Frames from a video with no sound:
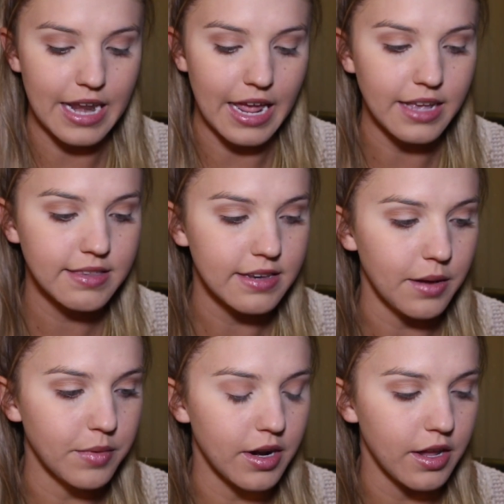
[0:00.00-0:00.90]
Next,
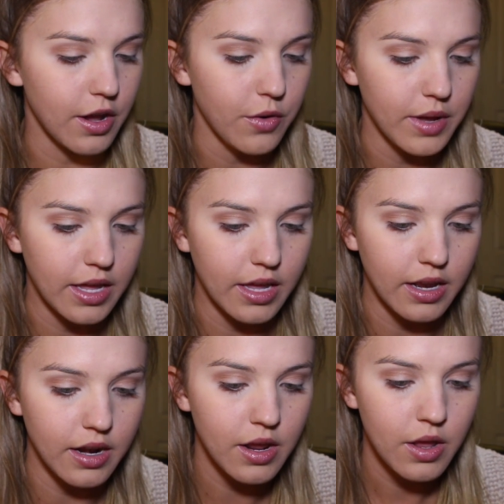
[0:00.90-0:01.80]
I'm going to go
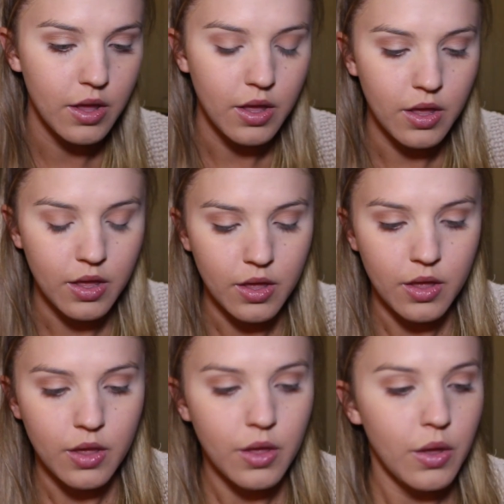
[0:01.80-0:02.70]
in
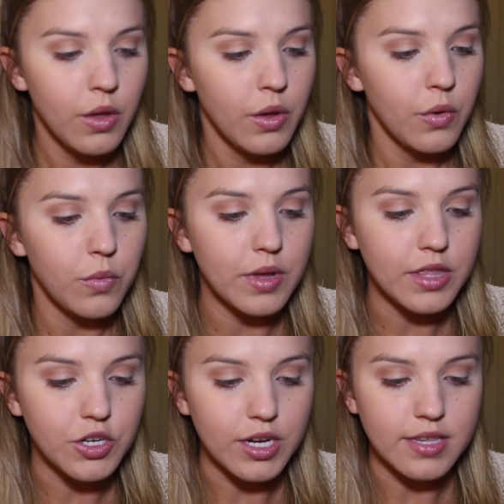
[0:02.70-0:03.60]

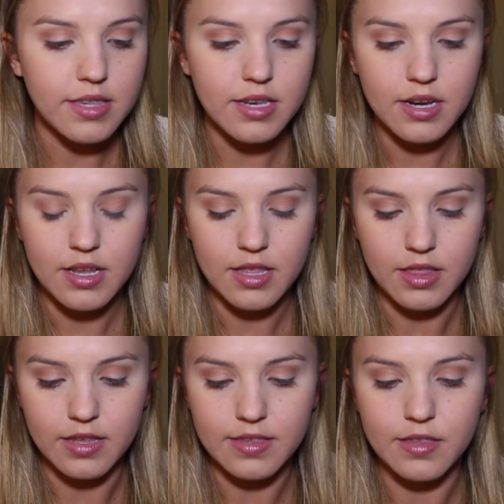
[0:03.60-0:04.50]
with just
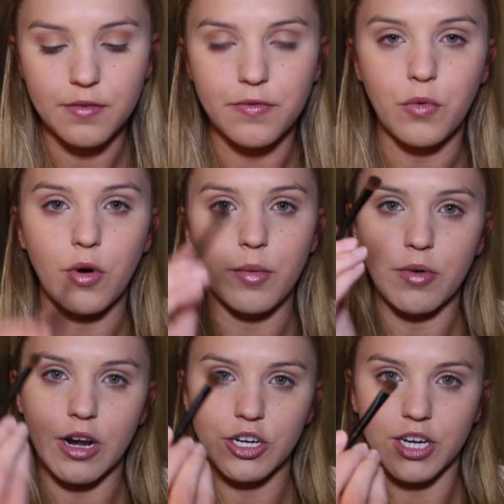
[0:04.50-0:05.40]
this Sephora
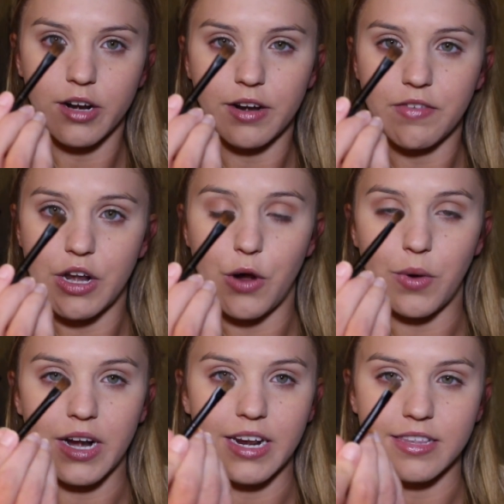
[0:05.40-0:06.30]
brush. I don't even know
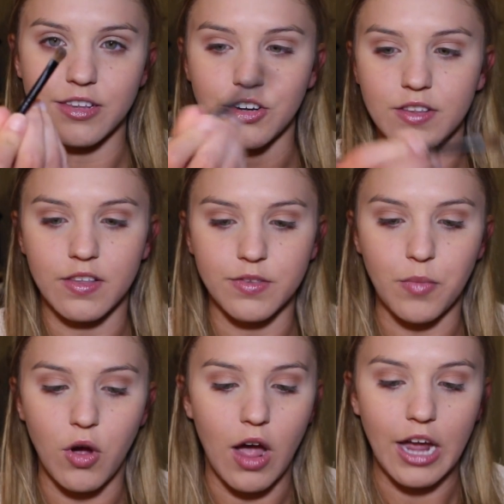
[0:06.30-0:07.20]
what it is. It's just a
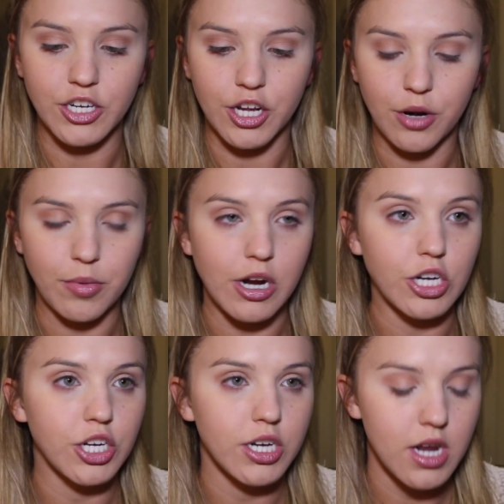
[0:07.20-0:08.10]
small eyeshadow
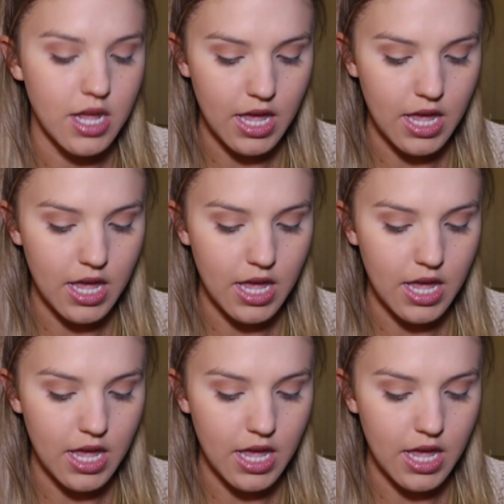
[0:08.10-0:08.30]
brush.